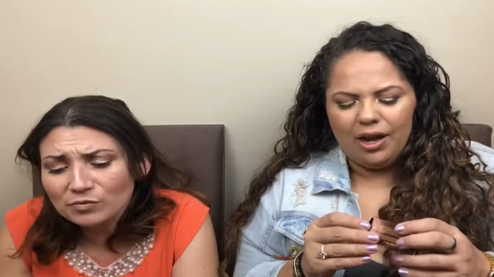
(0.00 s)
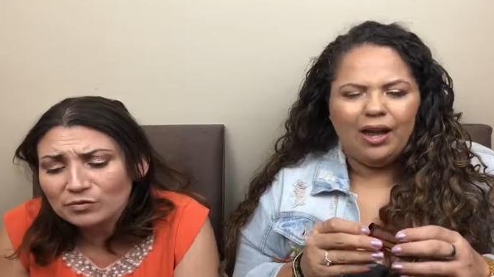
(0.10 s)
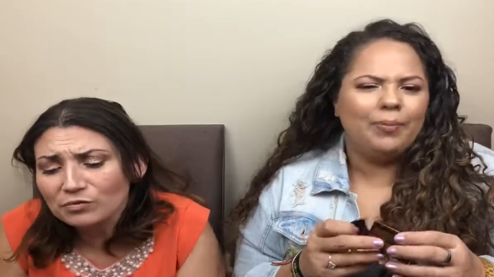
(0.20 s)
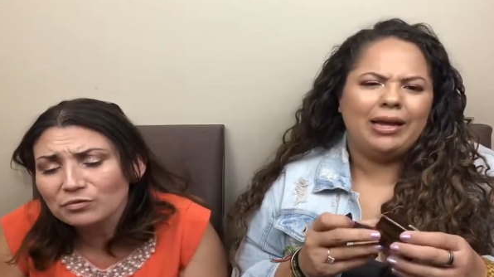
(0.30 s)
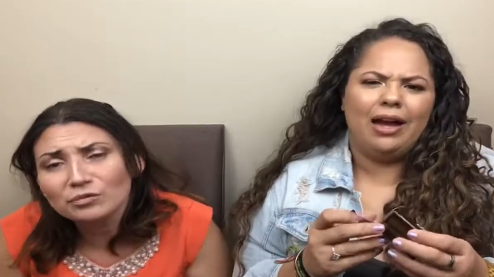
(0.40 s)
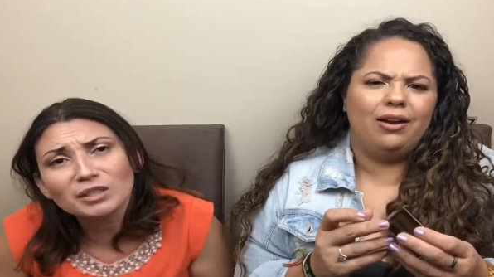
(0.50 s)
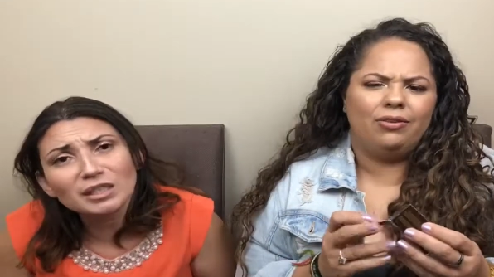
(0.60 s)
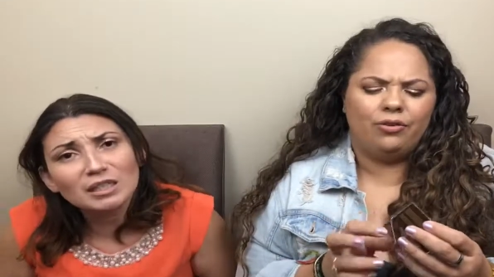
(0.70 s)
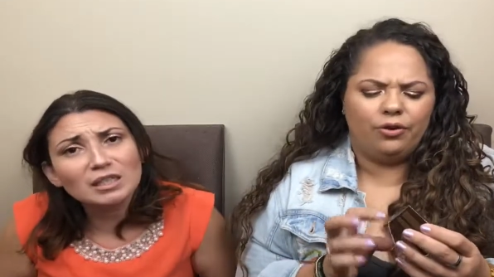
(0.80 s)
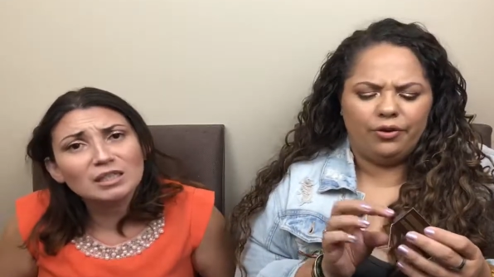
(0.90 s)
Speaker 1: for I mean, free. I
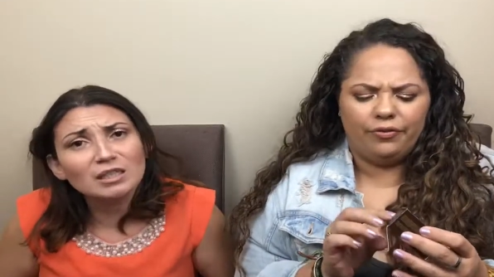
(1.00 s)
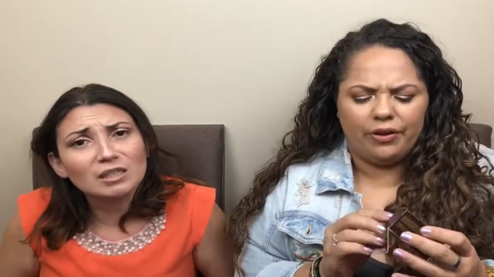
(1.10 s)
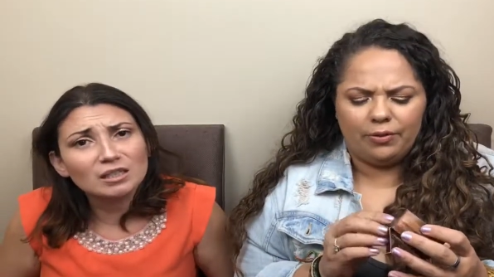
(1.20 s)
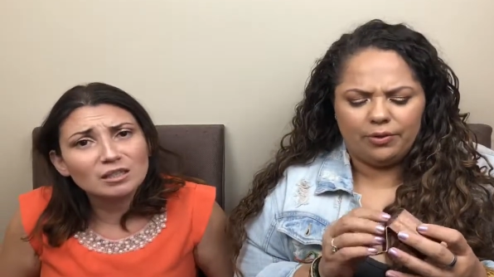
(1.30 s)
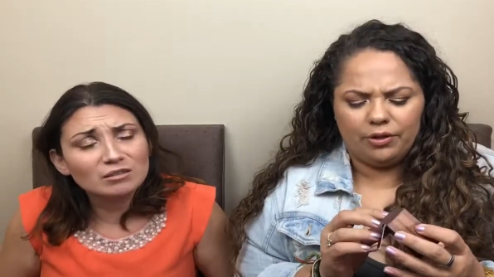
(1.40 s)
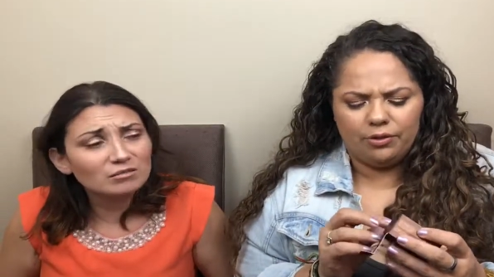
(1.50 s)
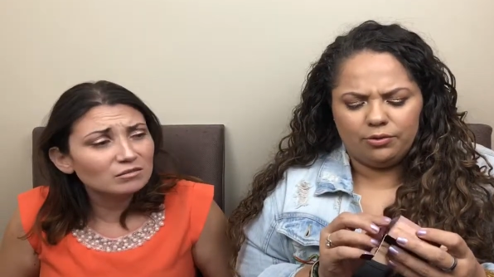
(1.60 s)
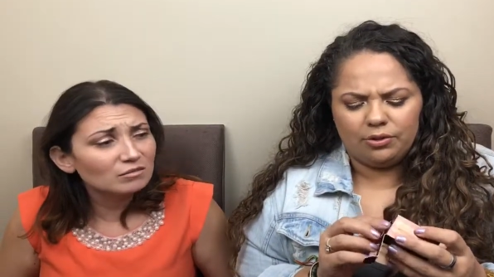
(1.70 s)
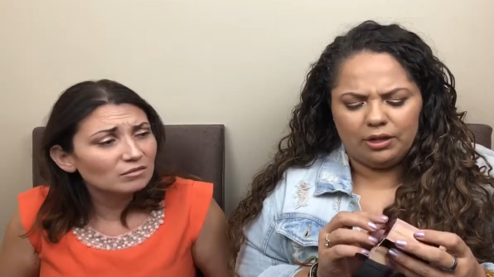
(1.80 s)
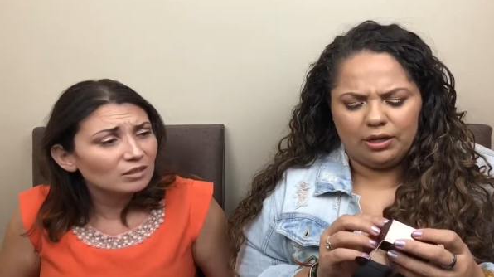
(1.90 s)
don't know if I would
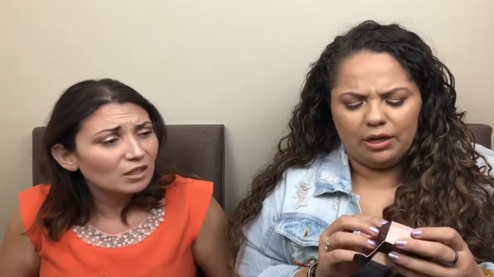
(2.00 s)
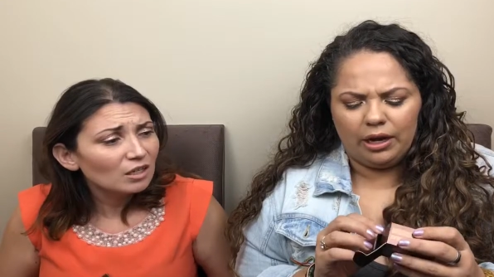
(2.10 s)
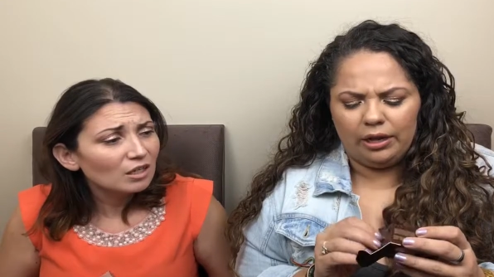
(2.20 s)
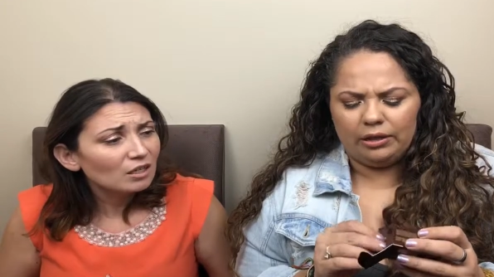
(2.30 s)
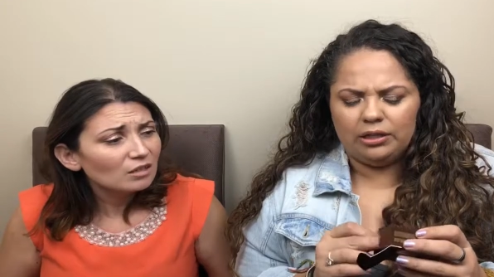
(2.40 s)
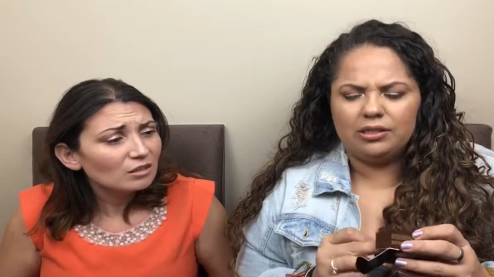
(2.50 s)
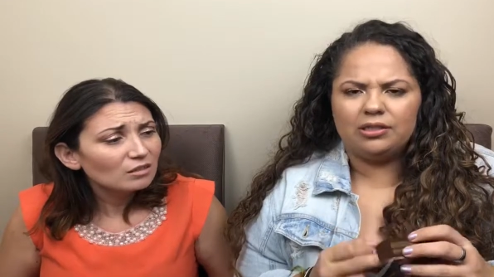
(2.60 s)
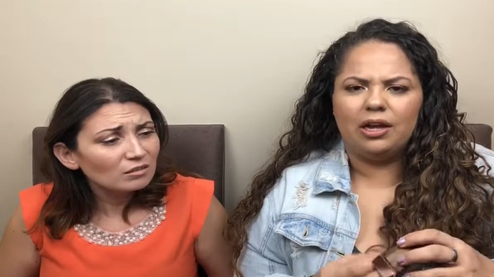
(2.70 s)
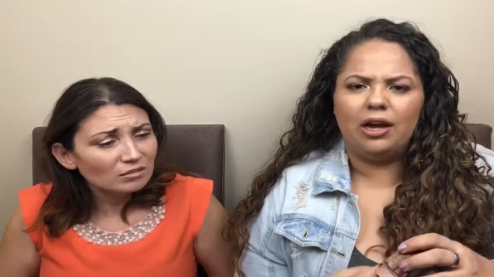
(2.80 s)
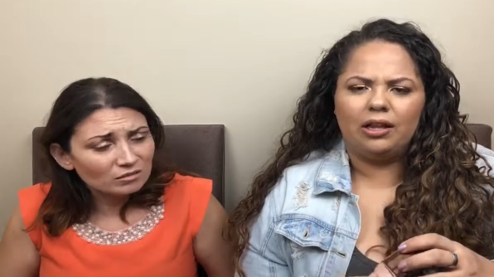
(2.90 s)
use it. At least
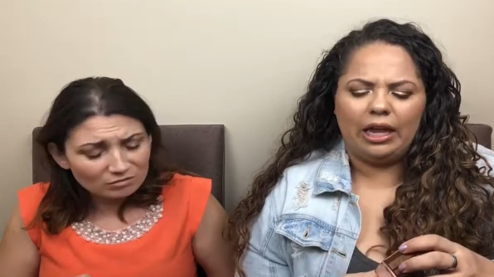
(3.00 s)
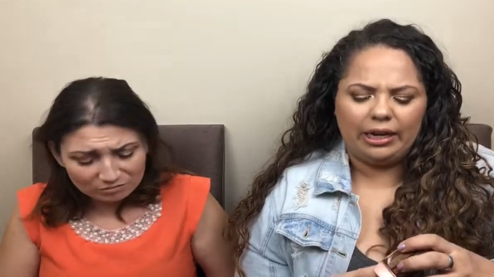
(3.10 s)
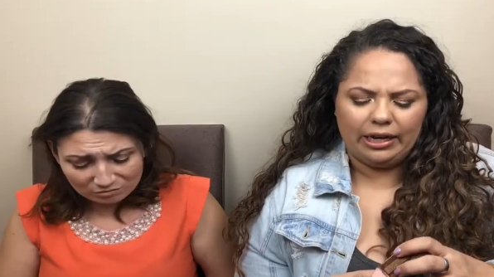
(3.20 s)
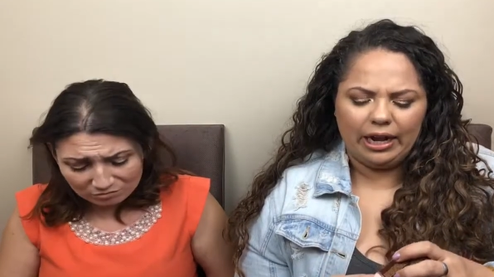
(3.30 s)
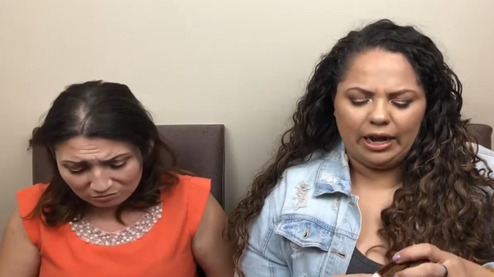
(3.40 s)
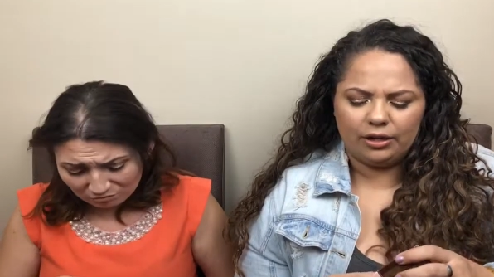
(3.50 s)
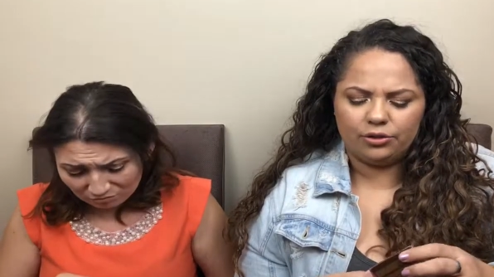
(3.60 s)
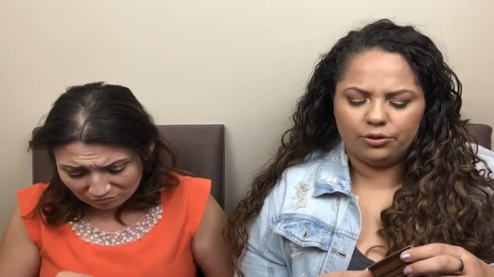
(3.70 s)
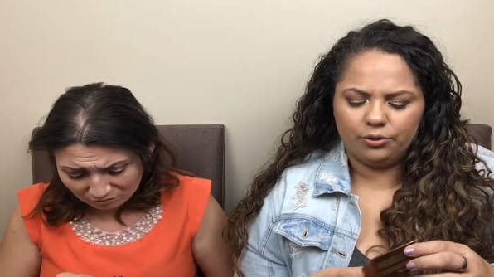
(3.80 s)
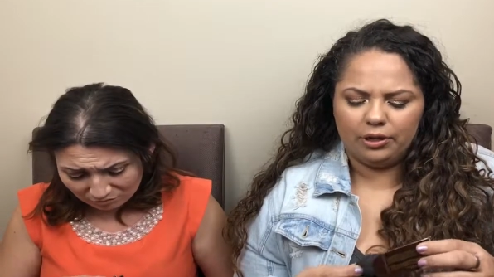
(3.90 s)
not like an
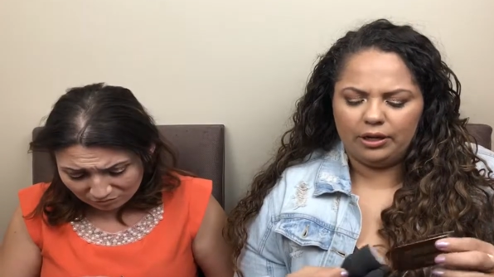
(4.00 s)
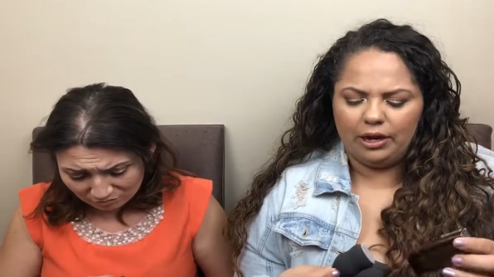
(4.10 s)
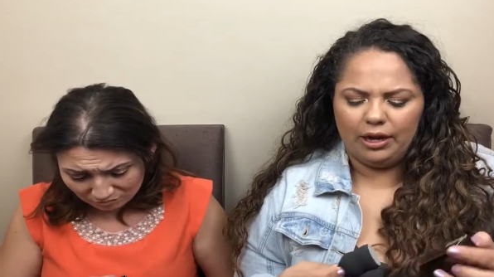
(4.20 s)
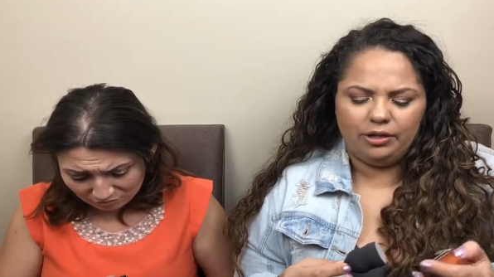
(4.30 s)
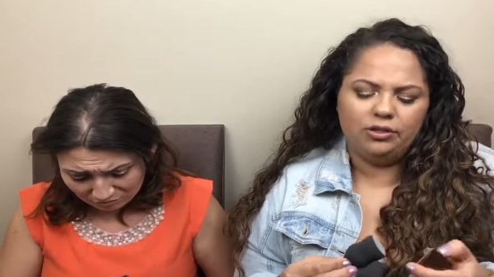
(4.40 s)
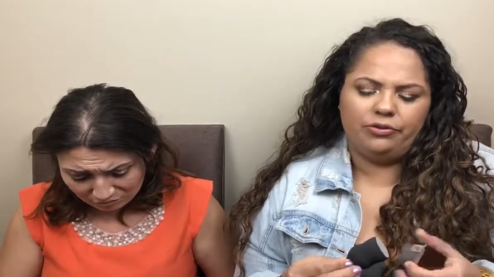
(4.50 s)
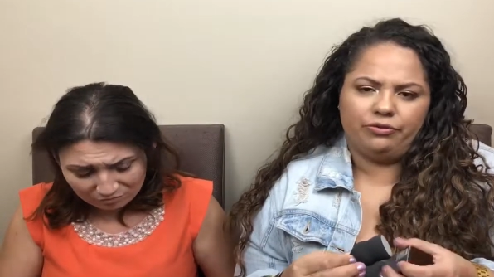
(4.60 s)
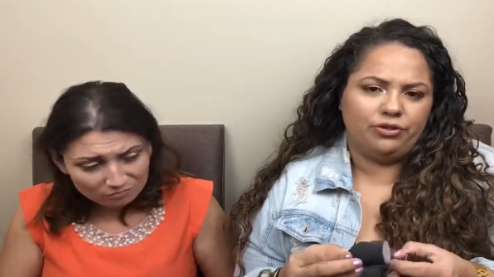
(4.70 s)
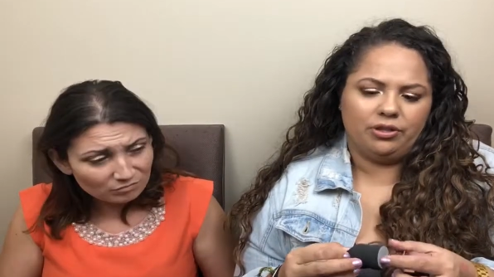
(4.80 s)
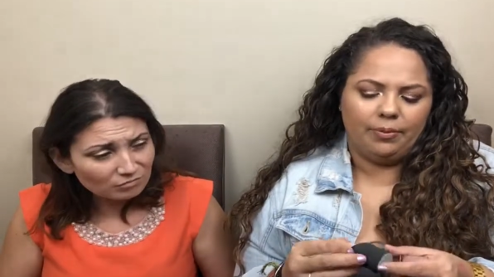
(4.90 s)
actual like I use it
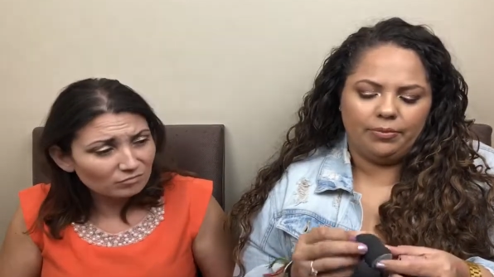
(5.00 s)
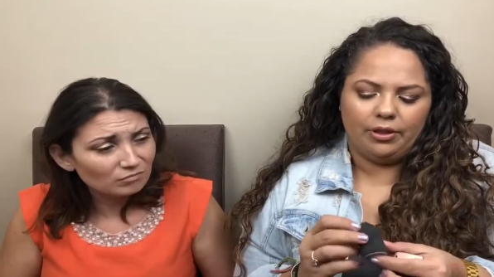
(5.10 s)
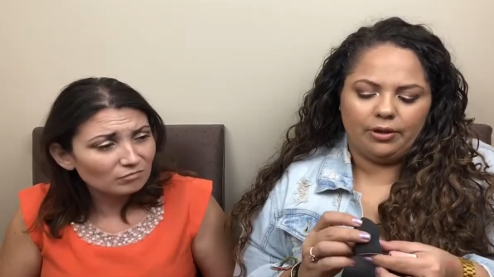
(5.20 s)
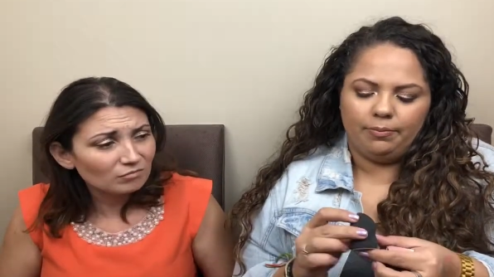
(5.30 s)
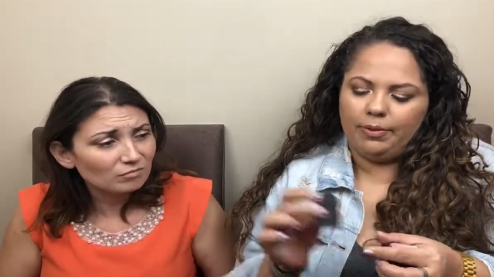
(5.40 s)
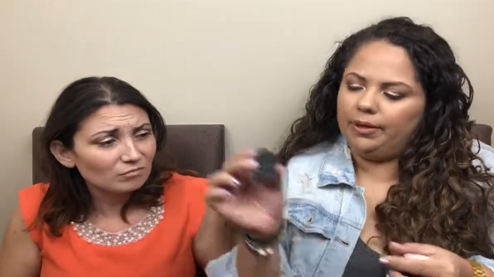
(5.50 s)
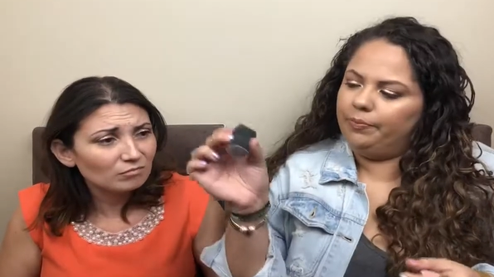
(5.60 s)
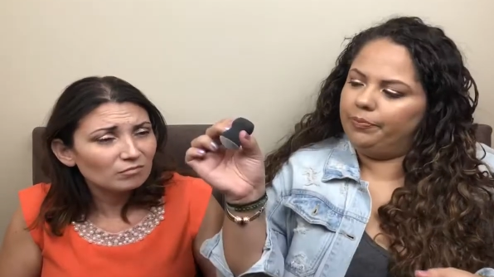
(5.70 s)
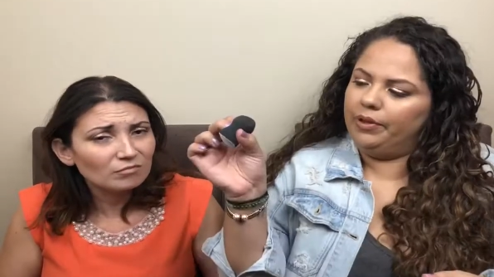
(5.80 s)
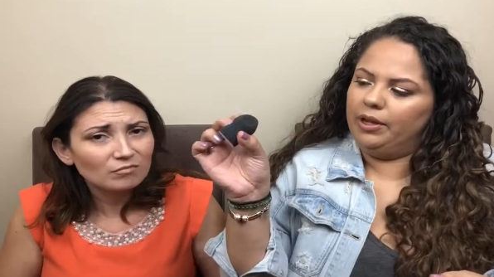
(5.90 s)
for something, but.